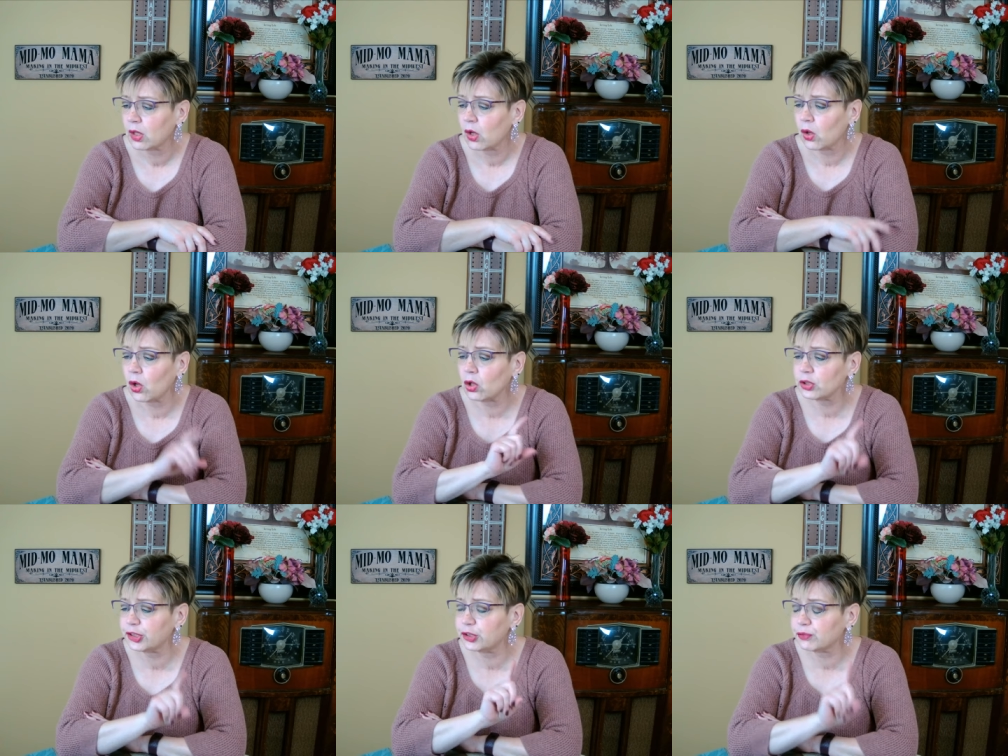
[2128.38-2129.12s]
All
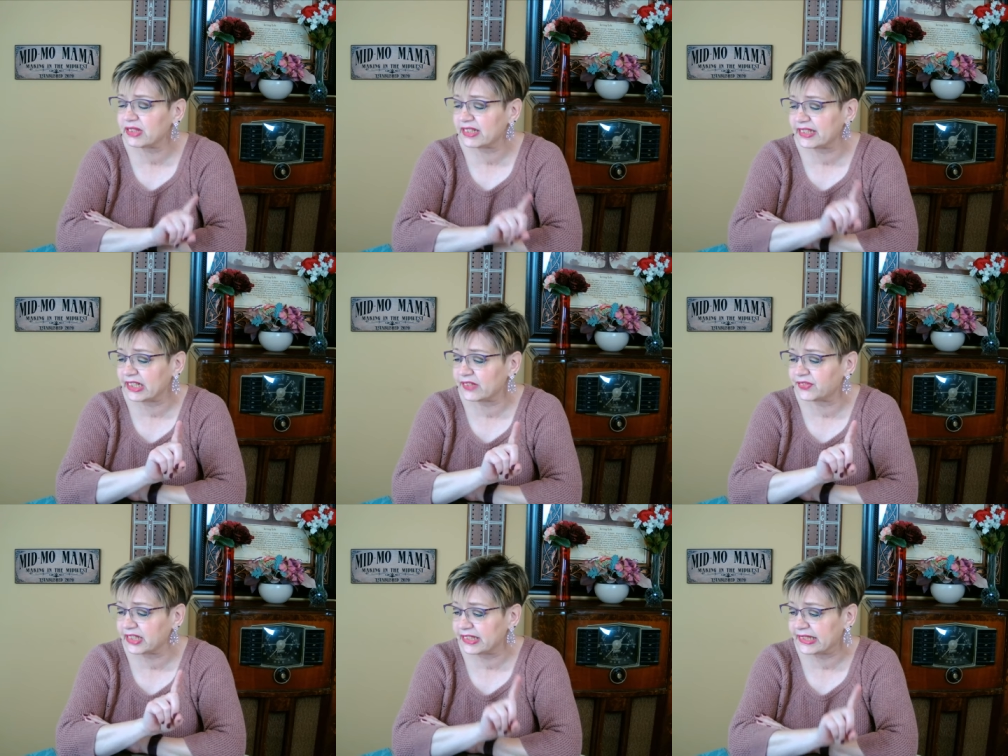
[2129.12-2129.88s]
you
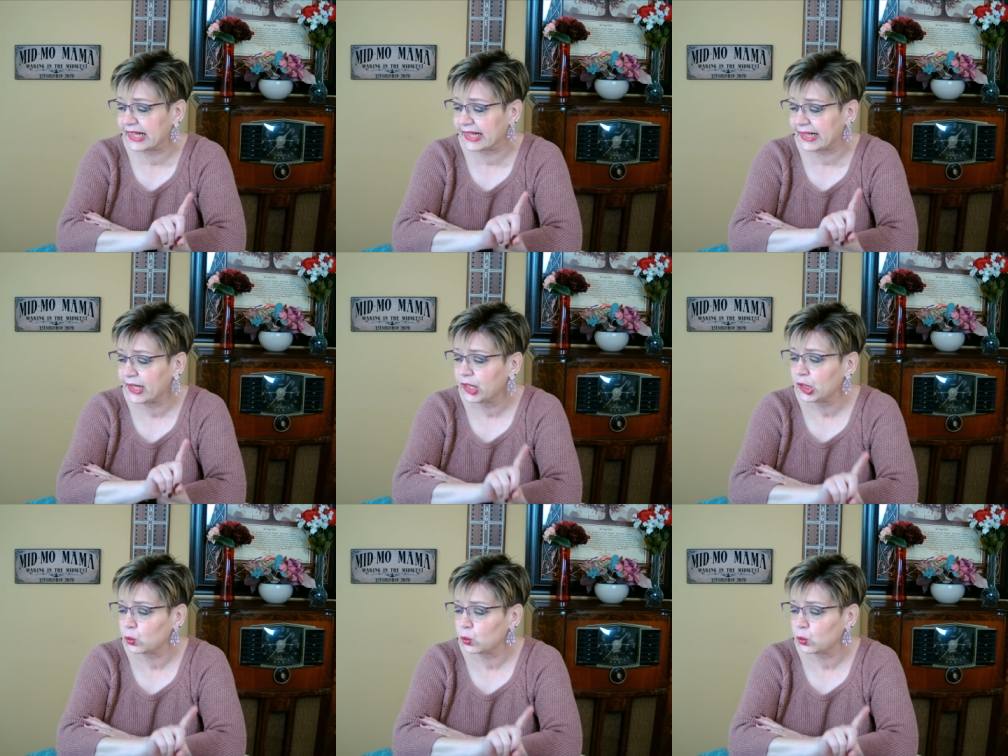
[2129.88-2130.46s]
receive today